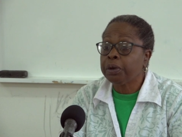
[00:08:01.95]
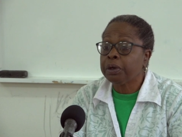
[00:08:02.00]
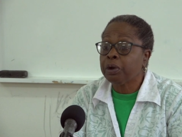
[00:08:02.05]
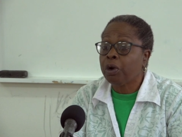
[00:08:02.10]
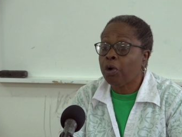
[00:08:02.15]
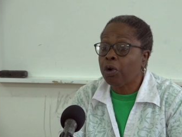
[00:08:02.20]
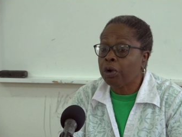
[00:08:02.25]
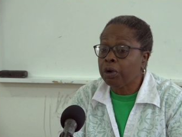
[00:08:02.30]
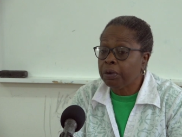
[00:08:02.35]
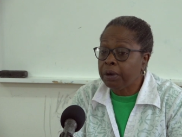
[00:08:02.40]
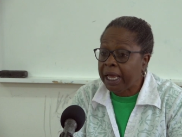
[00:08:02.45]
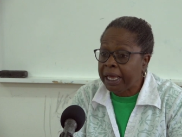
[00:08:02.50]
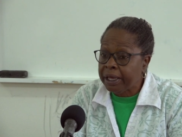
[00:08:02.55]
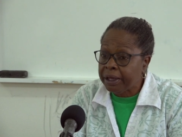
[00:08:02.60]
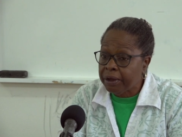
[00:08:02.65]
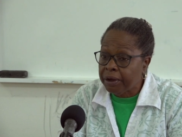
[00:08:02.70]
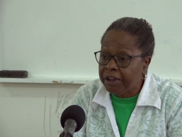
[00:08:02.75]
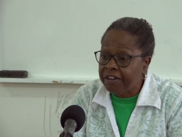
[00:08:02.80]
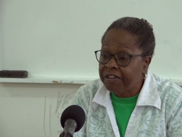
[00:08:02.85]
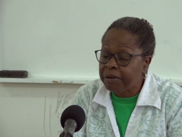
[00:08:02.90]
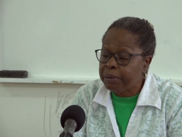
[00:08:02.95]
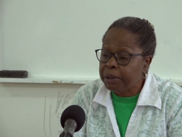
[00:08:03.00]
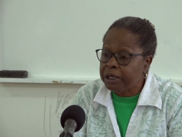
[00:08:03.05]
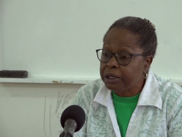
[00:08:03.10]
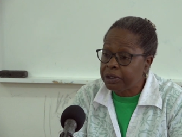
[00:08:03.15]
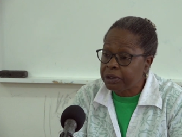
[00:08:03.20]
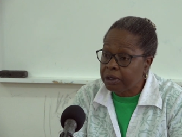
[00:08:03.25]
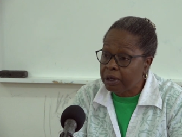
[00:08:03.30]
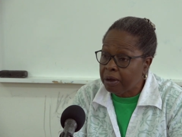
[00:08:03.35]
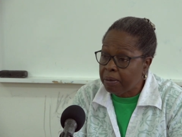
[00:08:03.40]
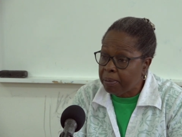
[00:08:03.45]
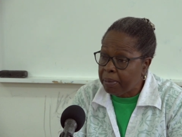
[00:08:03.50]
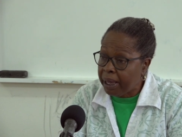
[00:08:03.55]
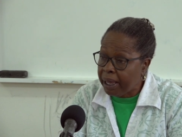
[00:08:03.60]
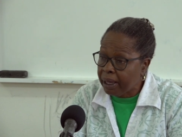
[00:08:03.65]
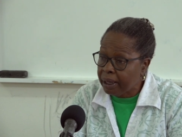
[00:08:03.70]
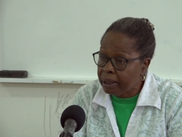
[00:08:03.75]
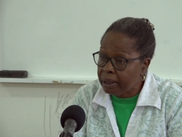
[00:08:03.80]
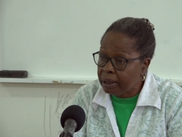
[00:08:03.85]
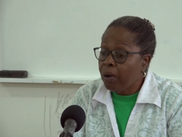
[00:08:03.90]
will all like everybody to come
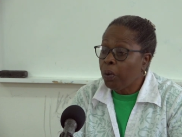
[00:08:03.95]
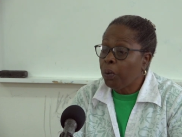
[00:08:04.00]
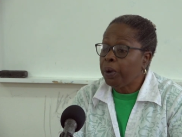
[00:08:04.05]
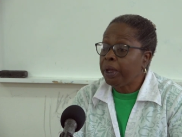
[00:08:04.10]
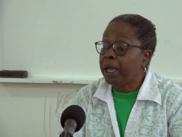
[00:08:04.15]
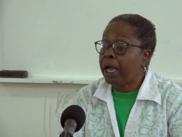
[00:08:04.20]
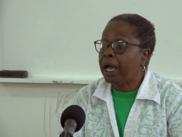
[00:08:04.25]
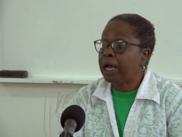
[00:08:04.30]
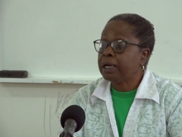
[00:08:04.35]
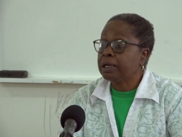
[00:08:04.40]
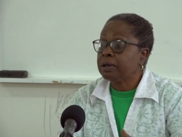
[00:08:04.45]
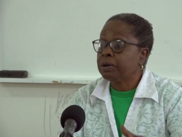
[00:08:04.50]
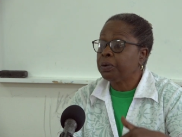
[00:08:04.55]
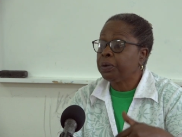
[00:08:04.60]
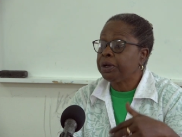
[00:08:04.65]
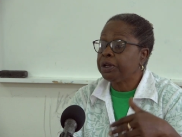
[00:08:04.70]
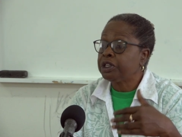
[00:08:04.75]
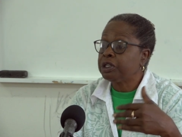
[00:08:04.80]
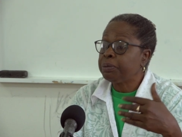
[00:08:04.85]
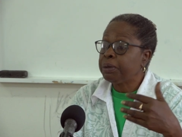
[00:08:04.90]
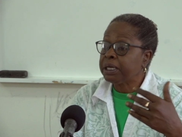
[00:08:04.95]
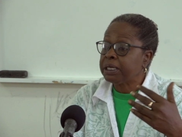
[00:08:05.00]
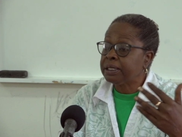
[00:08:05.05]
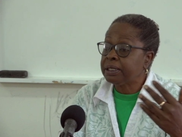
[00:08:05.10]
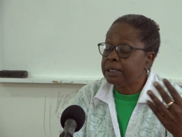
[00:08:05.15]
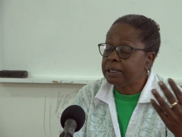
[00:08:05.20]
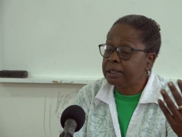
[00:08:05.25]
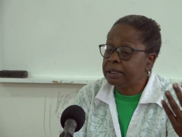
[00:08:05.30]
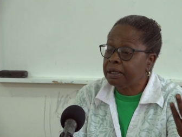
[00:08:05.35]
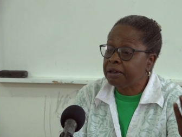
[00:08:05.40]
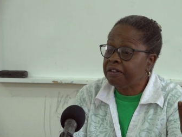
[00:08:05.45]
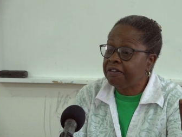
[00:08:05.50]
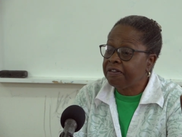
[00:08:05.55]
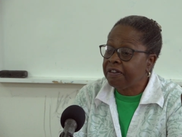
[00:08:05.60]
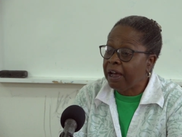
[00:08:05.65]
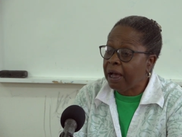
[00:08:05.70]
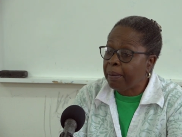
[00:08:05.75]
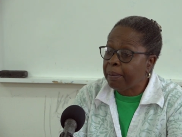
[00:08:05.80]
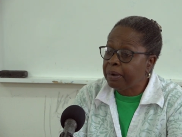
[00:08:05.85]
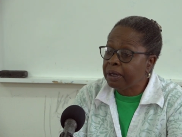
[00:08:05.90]
back. We are going to be assisting
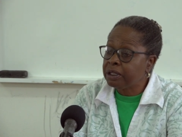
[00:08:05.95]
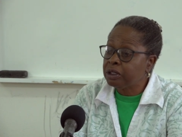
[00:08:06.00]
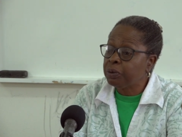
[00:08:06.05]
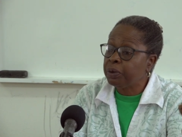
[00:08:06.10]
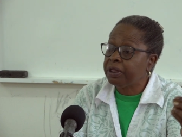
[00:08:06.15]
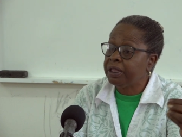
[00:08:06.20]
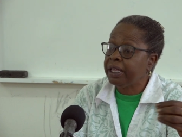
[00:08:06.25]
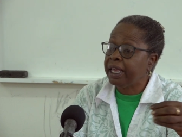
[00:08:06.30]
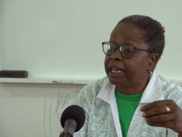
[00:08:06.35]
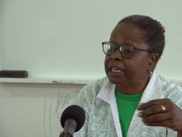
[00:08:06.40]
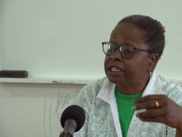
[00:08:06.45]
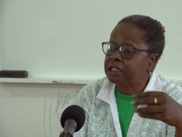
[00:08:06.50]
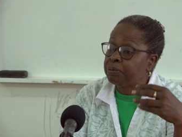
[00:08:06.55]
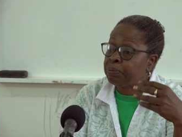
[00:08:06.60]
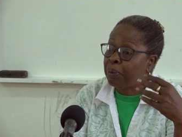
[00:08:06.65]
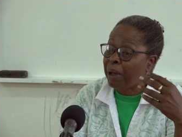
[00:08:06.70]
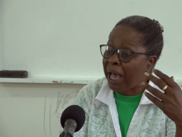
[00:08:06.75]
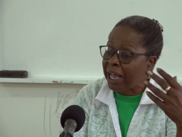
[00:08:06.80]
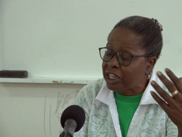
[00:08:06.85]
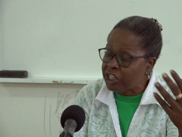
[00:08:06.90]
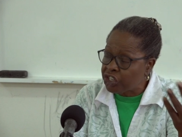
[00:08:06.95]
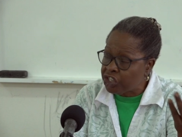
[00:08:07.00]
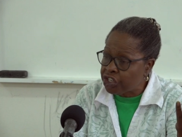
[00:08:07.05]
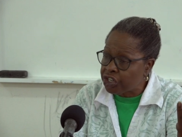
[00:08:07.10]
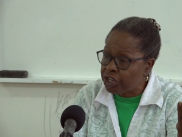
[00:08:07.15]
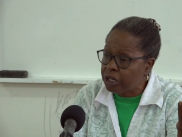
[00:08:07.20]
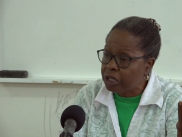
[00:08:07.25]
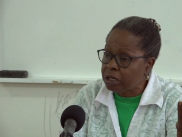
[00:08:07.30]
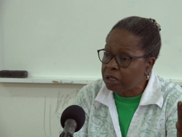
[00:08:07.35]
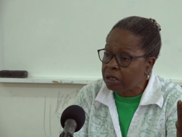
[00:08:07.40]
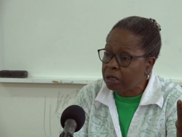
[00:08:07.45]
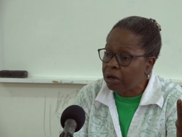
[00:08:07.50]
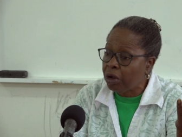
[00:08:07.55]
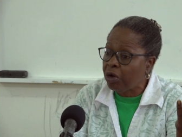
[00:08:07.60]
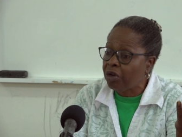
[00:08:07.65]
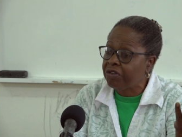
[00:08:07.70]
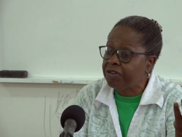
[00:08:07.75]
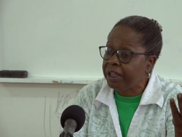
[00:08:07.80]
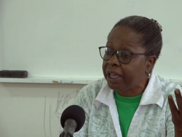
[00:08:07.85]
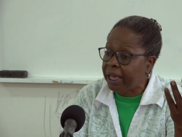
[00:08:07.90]
farmers with the expansion
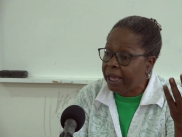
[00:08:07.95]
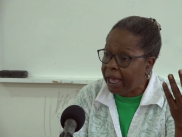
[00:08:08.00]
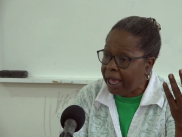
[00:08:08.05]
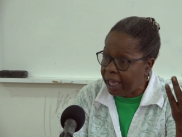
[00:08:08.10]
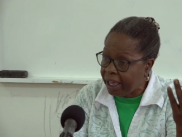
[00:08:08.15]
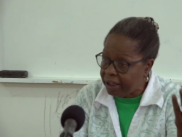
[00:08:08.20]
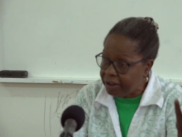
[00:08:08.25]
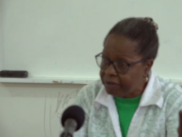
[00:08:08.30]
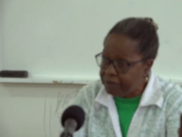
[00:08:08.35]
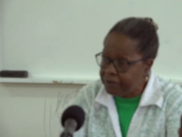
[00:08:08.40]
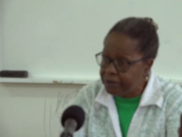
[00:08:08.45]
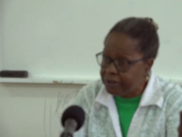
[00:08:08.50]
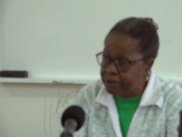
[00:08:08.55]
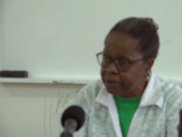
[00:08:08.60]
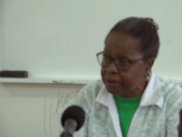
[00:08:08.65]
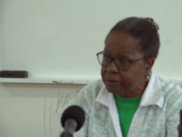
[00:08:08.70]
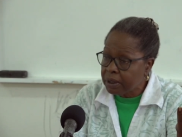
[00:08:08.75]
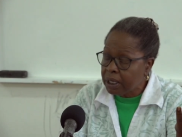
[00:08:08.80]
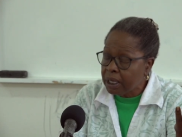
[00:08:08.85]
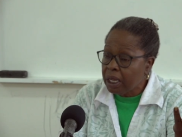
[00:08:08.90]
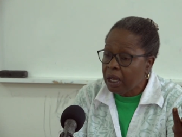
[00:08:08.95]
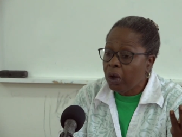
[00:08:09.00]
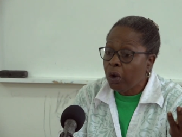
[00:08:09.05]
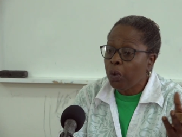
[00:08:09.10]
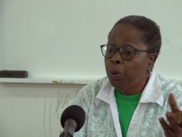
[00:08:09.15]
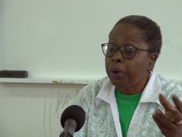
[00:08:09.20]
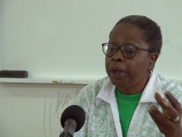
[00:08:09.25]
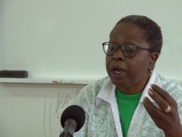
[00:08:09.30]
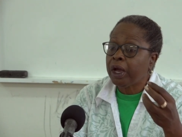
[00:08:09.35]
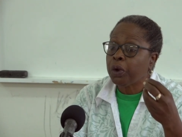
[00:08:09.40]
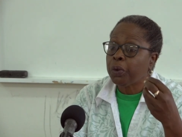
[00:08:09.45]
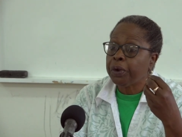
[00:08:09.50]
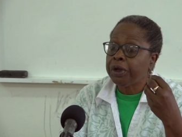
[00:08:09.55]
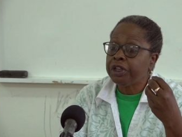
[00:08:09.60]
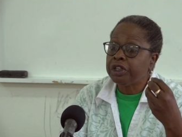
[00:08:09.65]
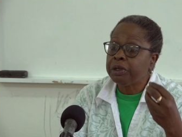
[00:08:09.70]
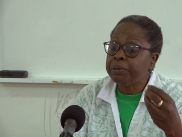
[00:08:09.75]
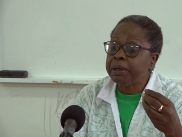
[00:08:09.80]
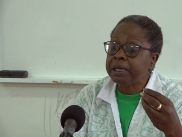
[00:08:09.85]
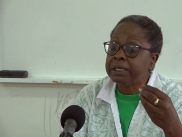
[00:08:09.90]
of their hives. We are
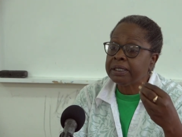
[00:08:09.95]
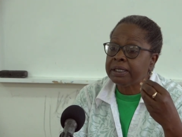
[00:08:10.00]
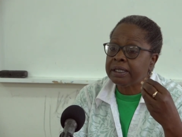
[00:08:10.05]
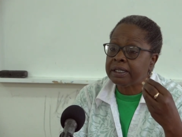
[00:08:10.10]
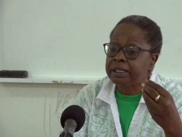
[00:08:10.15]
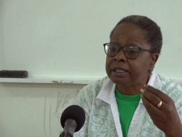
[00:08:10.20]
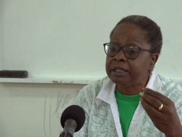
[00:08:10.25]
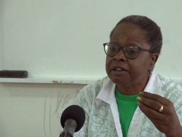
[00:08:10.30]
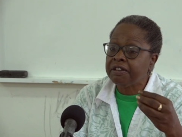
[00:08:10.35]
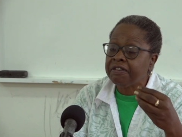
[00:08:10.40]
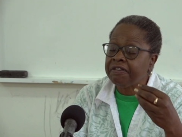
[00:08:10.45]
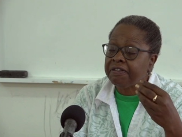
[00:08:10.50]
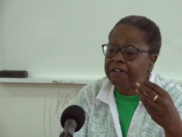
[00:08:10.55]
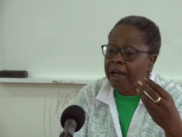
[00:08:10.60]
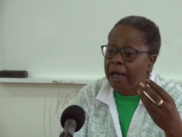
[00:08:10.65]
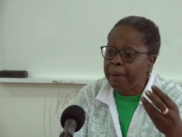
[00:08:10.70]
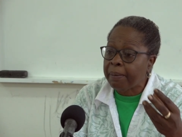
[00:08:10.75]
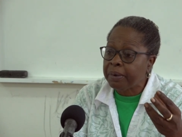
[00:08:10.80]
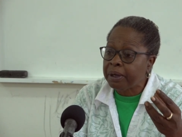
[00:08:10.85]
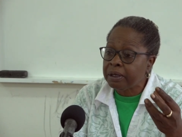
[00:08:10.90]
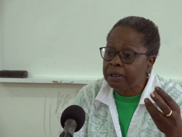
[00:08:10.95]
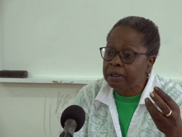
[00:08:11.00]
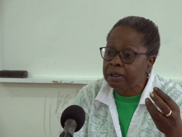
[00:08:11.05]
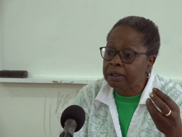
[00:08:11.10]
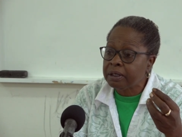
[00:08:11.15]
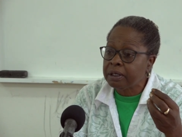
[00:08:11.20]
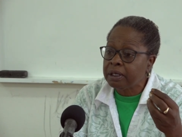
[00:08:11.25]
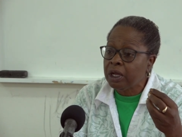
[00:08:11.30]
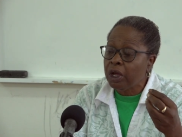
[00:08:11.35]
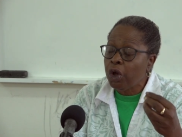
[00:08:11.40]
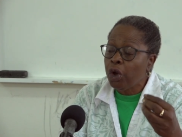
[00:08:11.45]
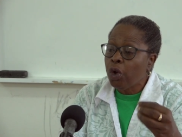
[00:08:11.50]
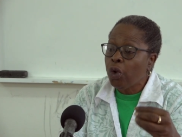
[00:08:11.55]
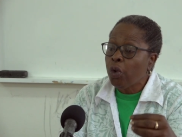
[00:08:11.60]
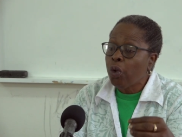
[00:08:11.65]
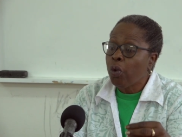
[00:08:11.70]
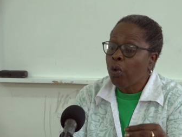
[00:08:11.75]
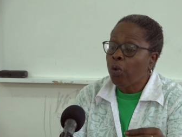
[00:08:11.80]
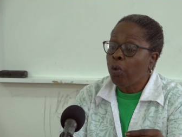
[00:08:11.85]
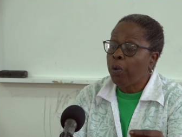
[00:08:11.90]
going to be assisting farmers
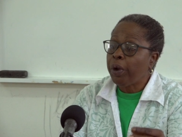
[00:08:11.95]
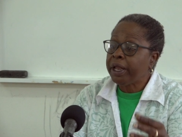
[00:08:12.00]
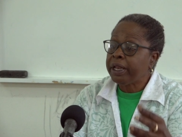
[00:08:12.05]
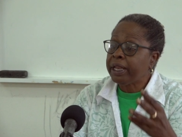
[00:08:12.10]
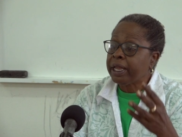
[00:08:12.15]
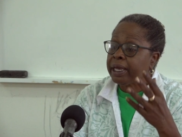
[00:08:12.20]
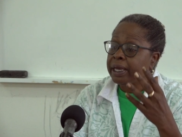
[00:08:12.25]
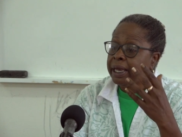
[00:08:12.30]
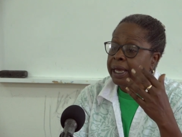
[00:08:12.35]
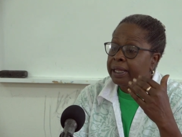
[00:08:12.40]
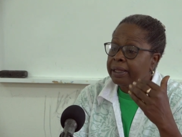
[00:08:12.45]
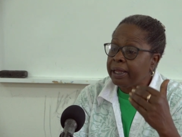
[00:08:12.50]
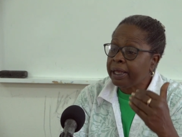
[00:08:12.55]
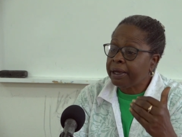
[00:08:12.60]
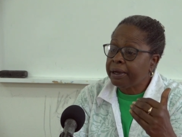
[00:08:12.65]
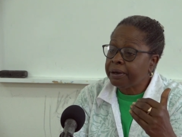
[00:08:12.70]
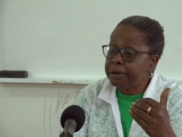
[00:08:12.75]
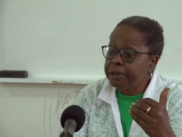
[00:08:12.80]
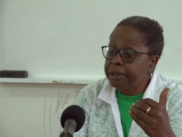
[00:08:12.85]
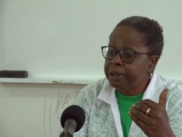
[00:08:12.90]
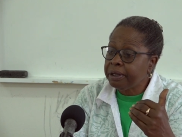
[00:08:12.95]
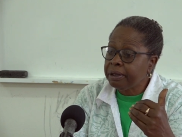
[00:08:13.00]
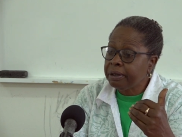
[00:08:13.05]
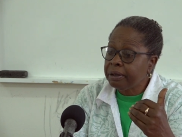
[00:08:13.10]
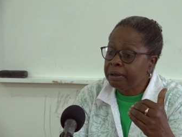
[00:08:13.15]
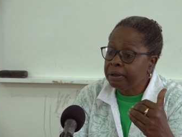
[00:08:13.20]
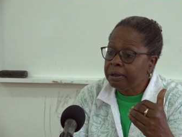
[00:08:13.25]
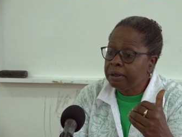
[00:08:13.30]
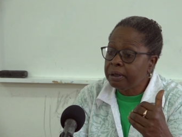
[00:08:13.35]
when they get their honey,